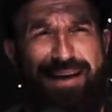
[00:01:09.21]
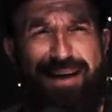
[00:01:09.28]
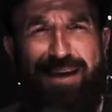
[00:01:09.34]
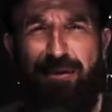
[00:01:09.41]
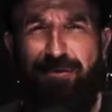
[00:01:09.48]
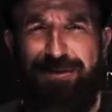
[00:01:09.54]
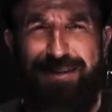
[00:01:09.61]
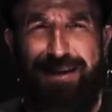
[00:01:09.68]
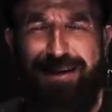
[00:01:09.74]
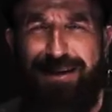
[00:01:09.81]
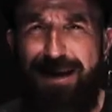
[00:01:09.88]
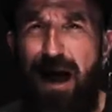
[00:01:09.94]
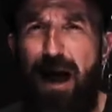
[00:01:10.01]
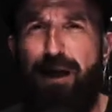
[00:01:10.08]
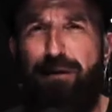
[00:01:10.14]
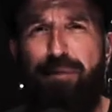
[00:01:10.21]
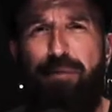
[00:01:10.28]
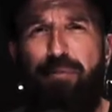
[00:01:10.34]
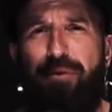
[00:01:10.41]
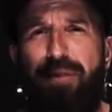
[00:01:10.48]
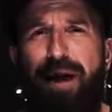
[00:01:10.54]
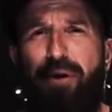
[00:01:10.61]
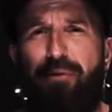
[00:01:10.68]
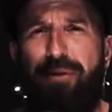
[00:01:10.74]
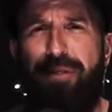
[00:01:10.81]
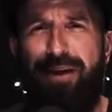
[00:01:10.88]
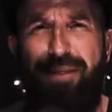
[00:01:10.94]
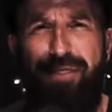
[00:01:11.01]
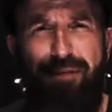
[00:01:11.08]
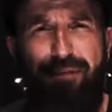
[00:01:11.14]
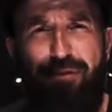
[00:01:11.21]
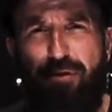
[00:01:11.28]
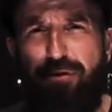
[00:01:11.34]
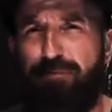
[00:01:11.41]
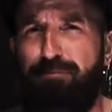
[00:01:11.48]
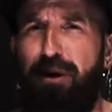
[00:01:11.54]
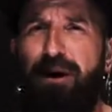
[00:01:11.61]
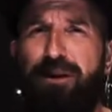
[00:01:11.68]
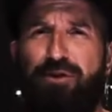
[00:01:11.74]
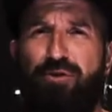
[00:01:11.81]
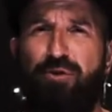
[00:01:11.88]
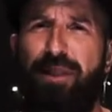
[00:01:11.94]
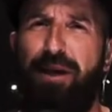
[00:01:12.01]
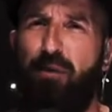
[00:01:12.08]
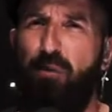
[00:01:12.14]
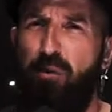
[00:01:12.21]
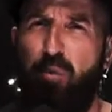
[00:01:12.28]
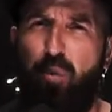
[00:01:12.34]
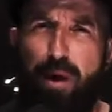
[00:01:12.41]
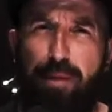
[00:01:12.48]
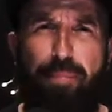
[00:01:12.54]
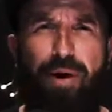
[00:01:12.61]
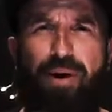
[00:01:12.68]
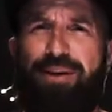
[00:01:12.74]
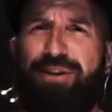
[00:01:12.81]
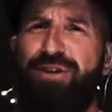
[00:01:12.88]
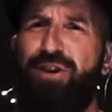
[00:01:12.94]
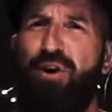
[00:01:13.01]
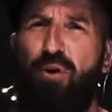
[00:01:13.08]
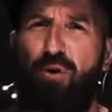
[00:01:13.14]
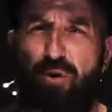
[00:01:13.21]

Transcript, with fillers: He used to knock people out with like the first punch or like with one punch